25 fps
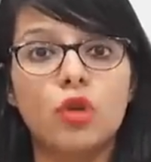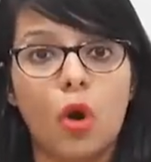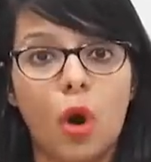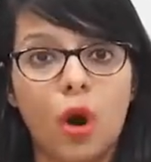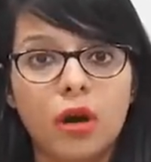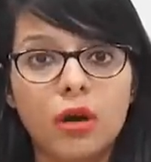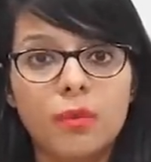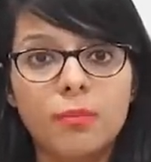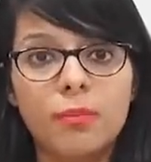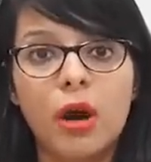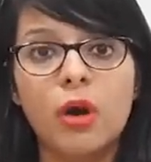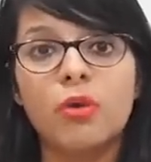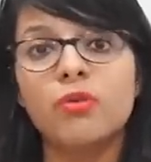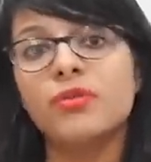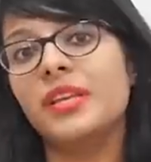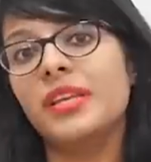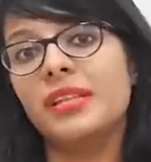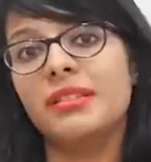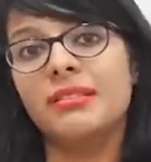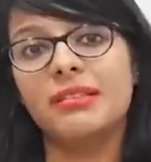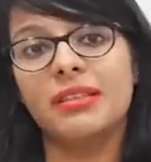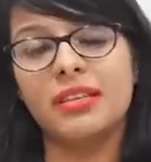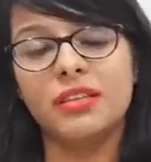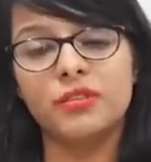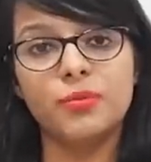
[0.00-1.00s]
talk
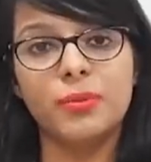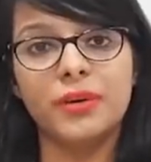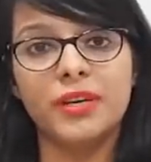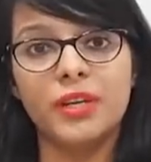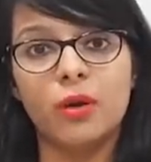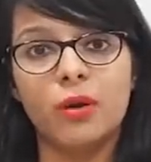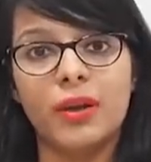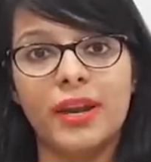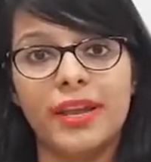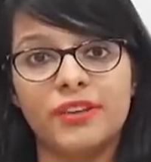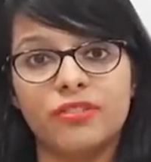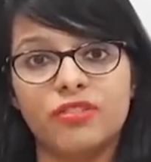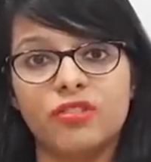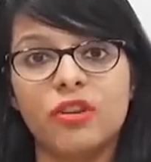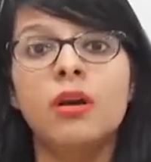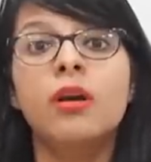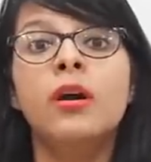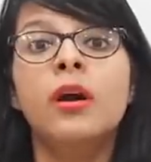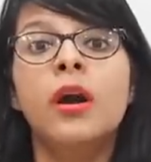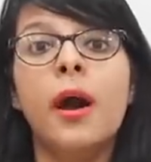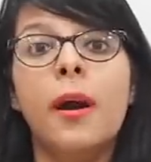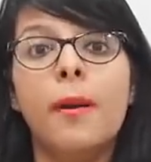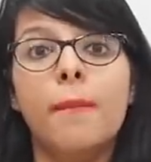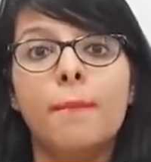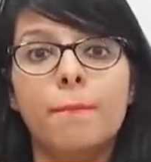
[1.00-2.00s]
about in this video lecture
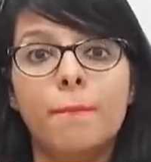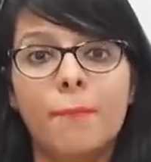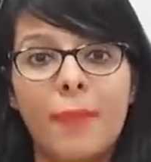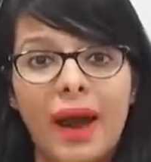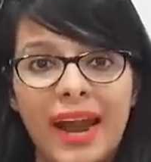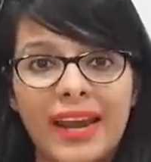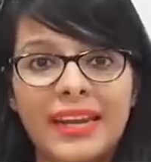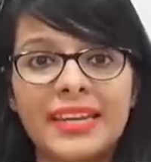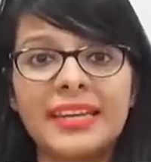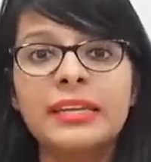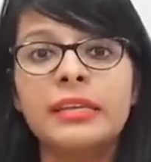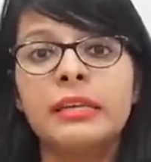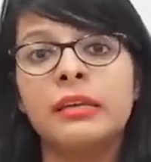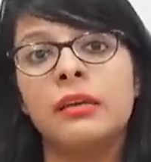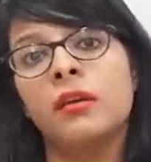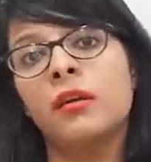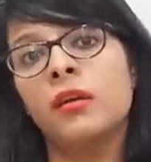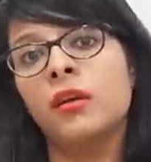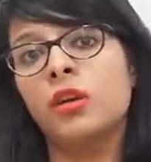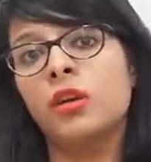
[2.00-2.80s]
might